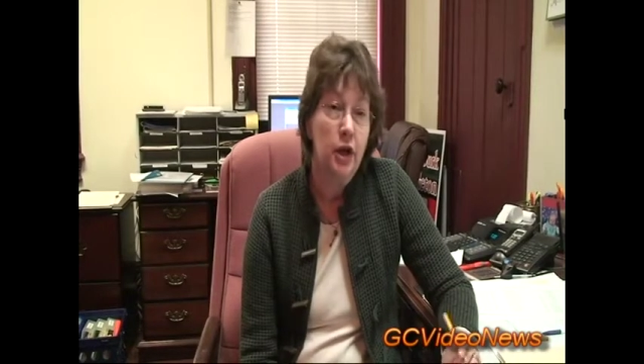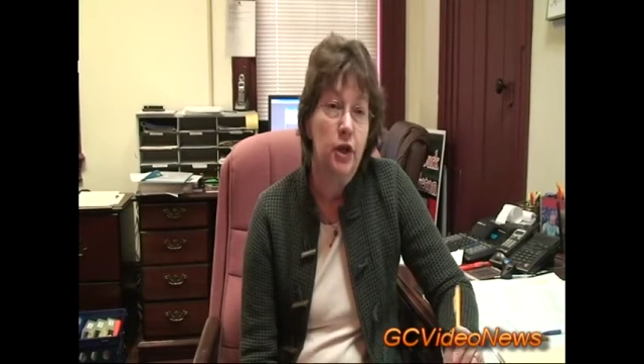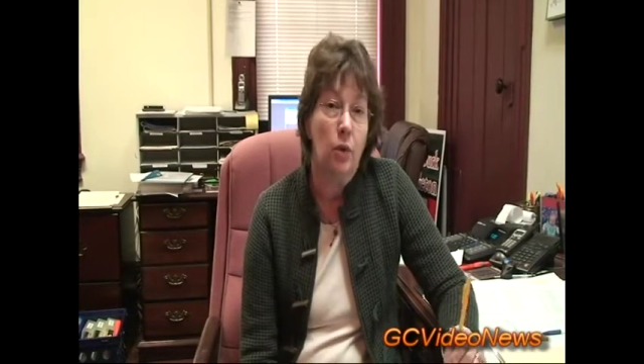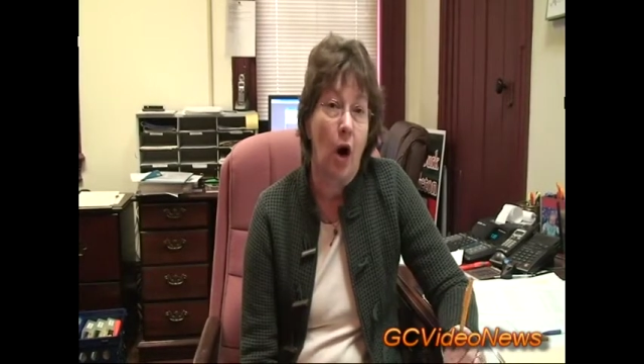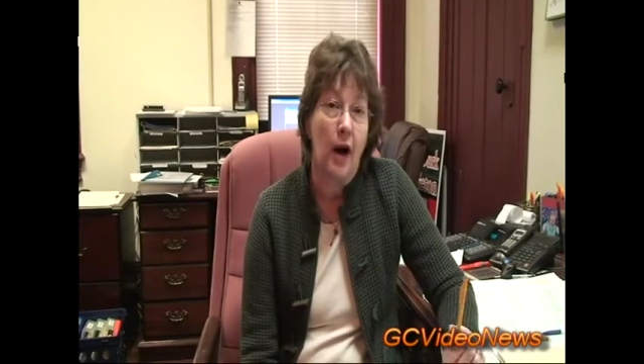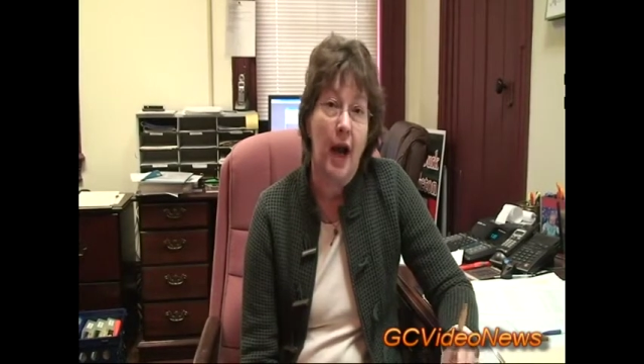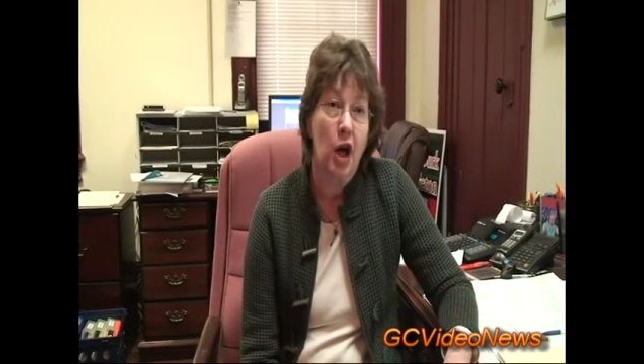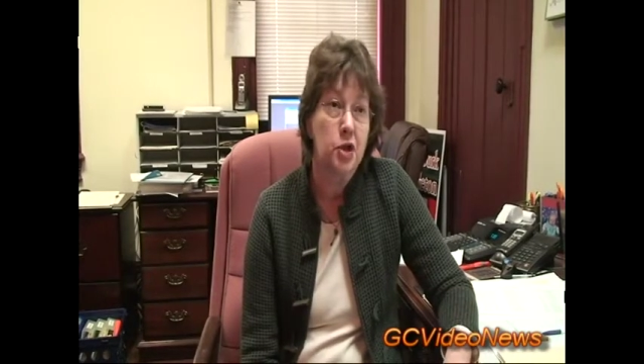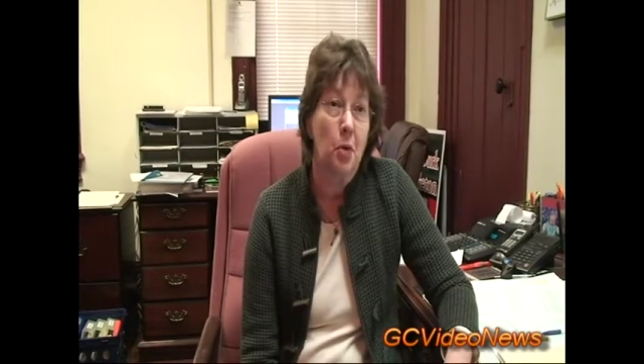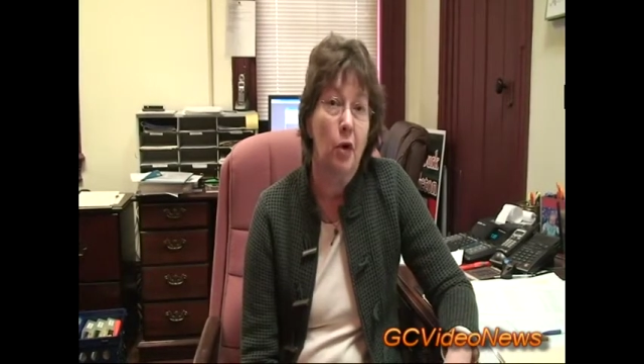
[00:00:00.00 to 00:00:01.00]
you are
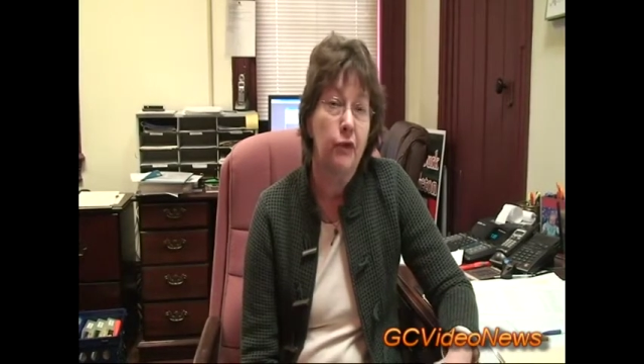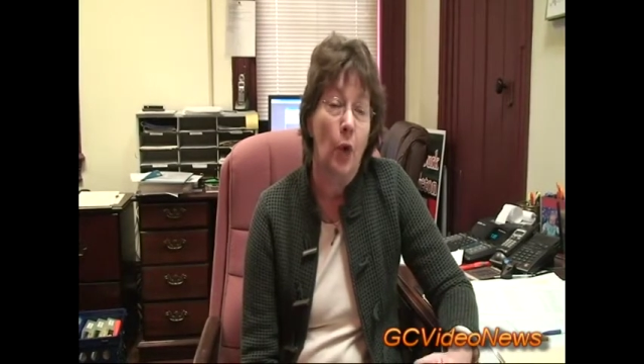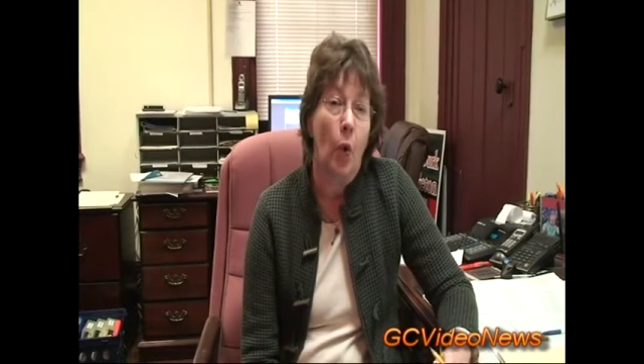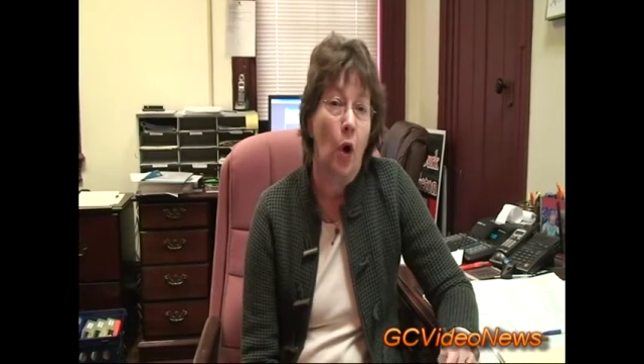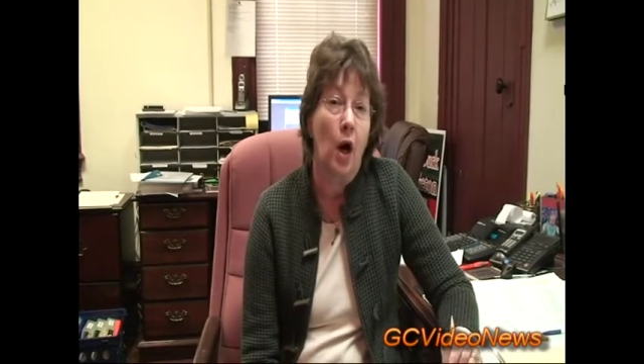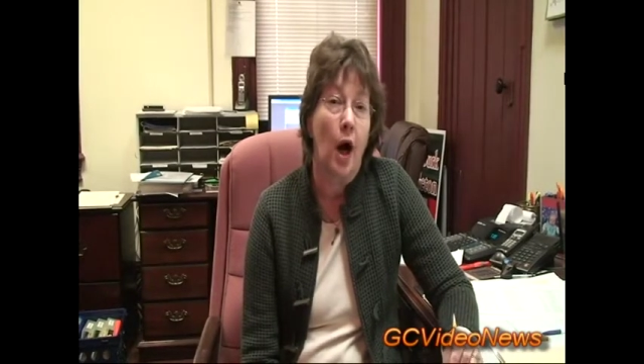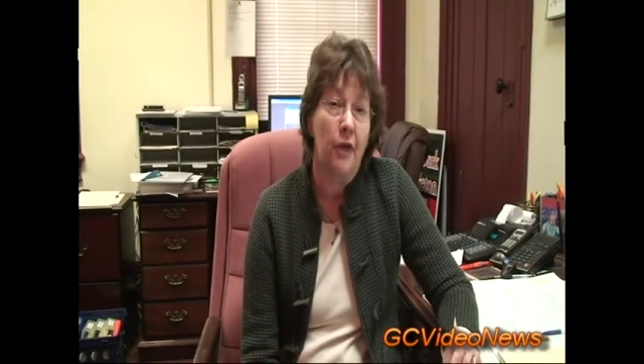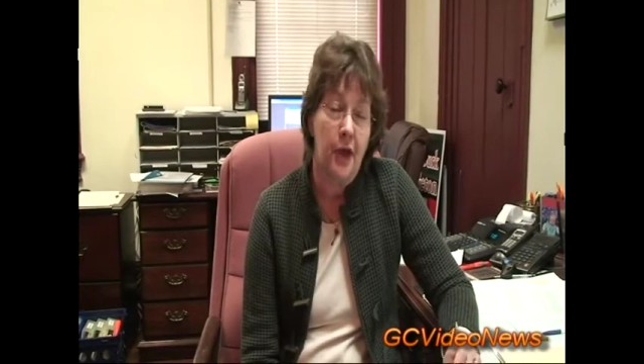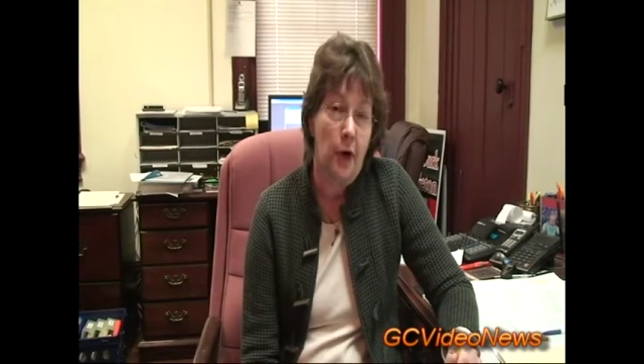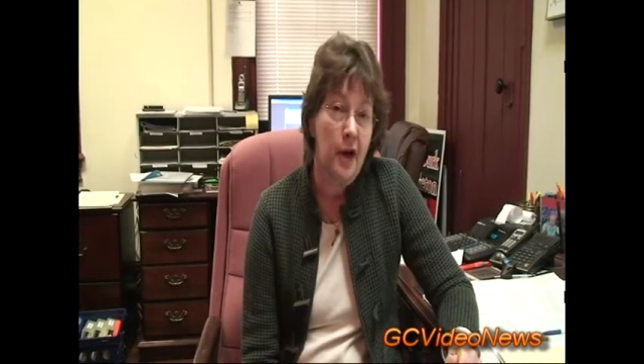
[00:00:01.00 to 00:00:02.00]
eligible for a
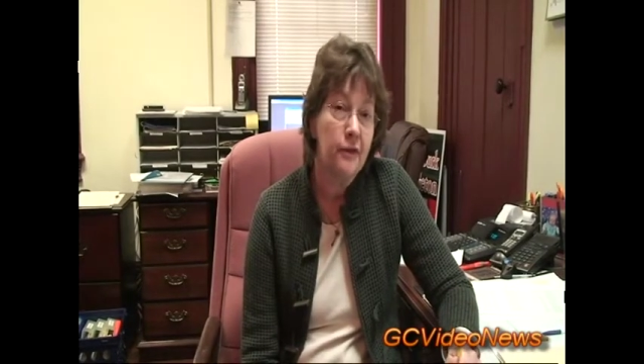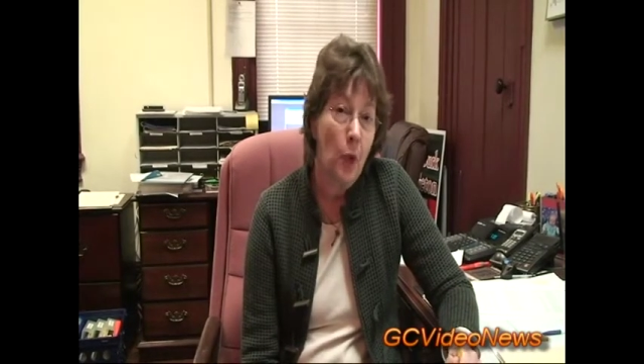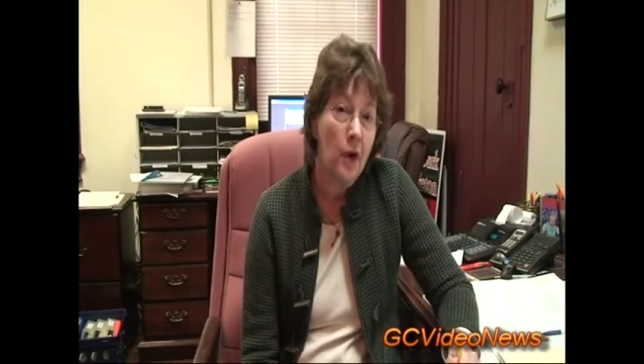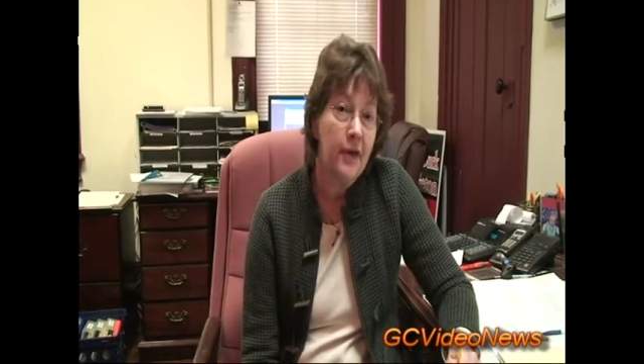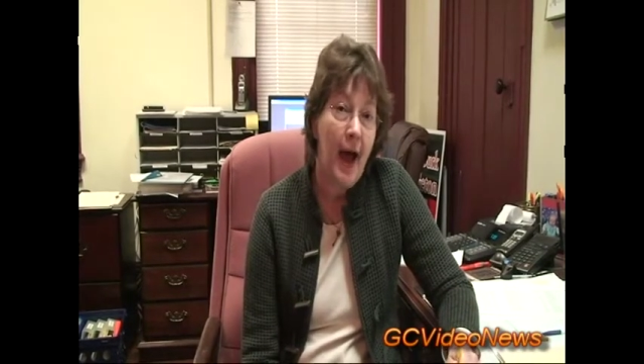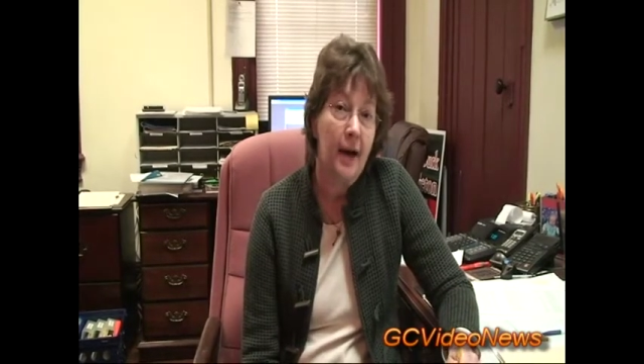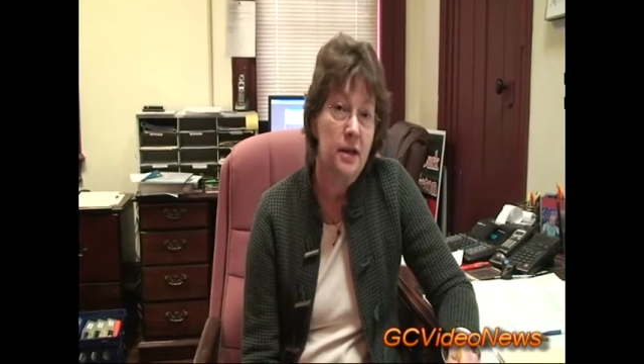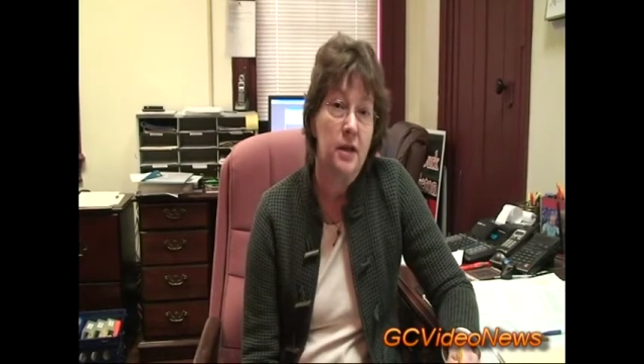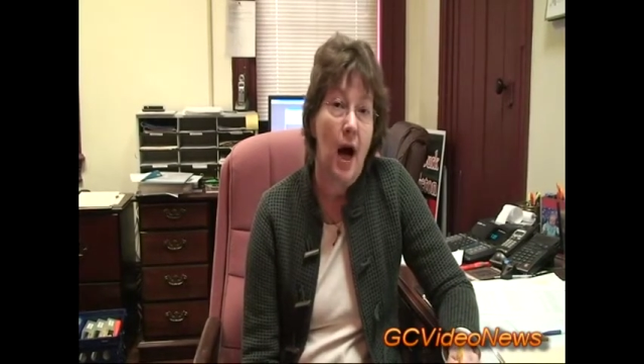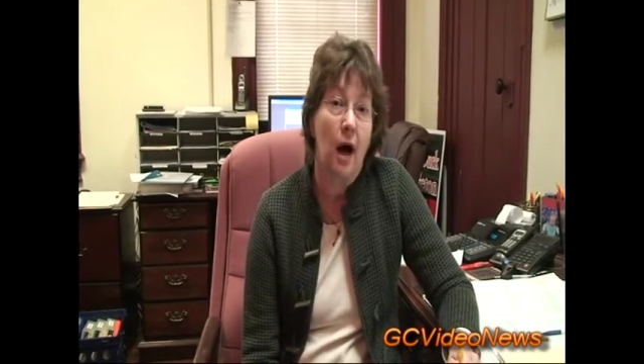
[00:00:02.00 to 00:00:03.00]

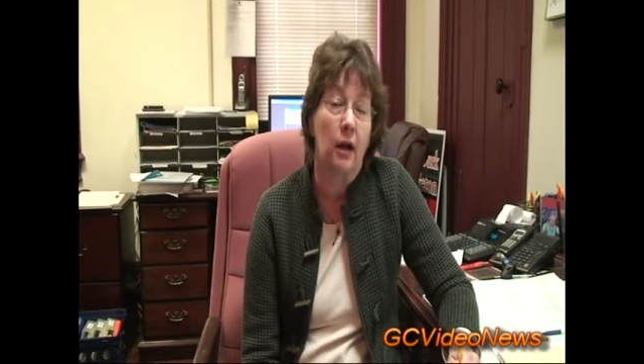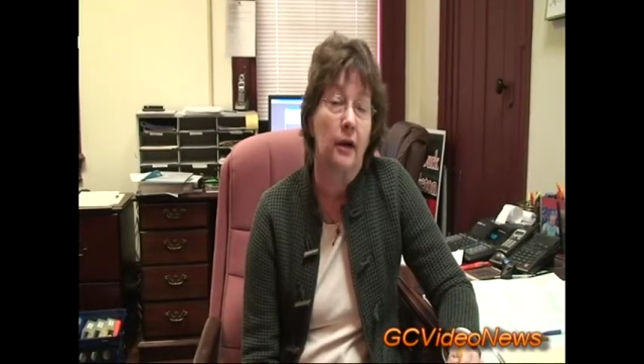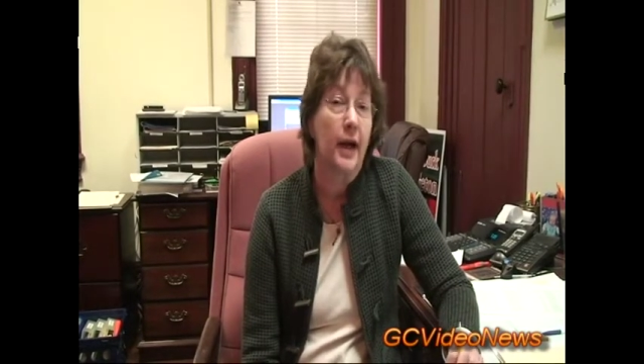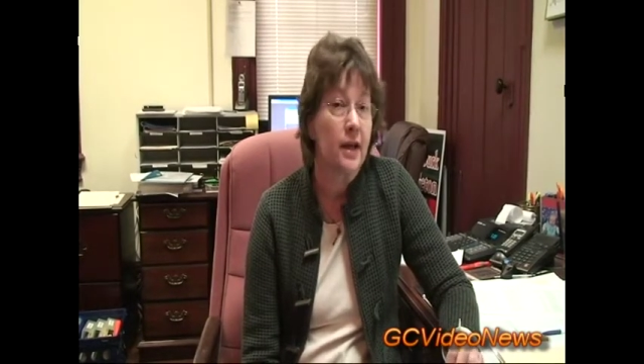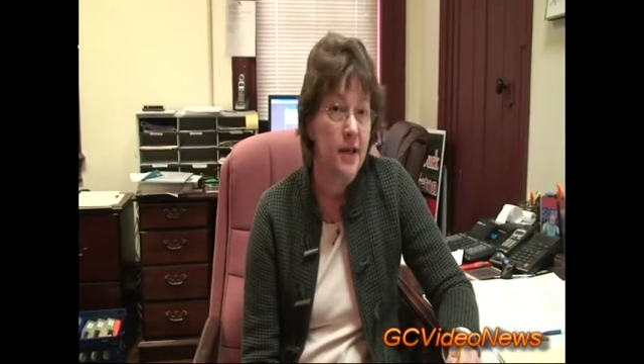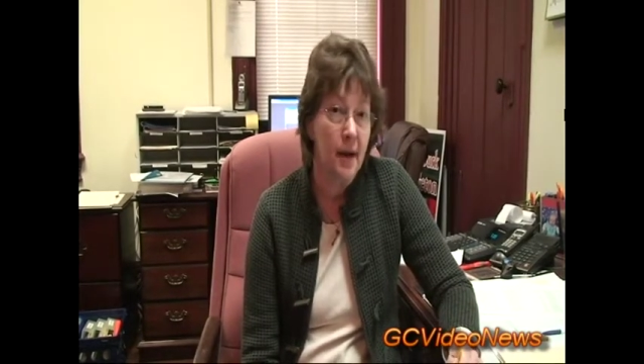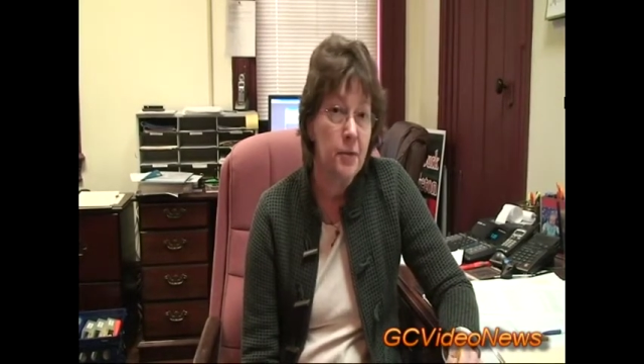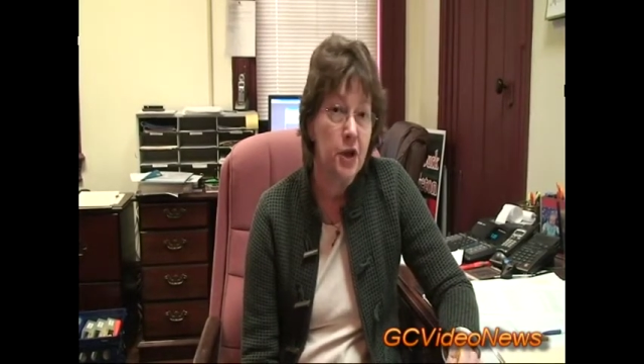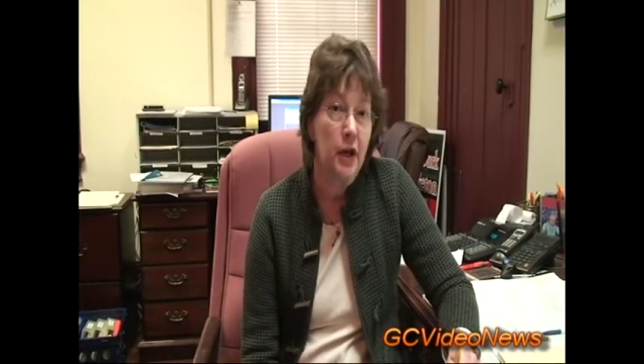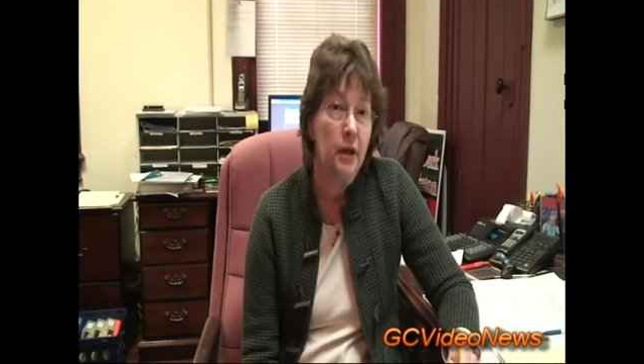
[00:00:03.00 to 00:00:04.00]
$34,000
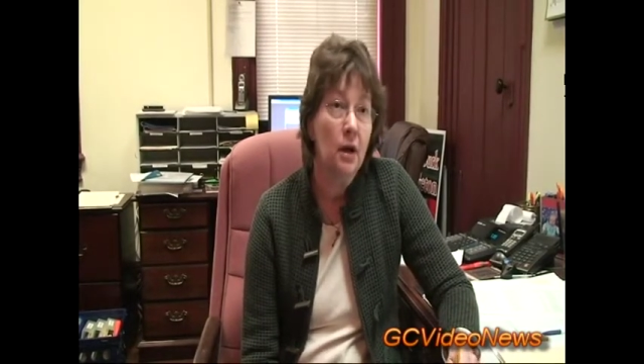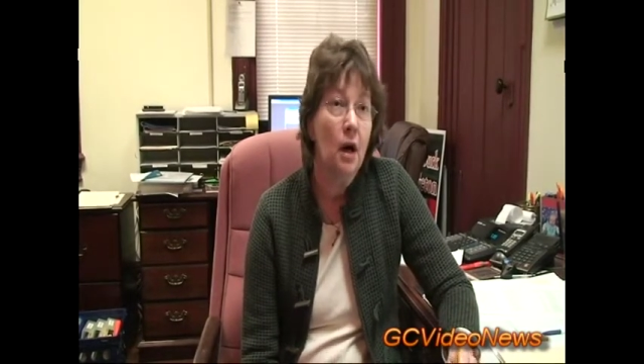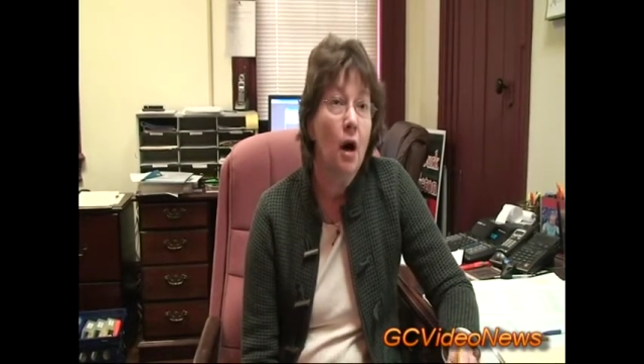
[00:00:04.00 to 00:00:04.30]
exemption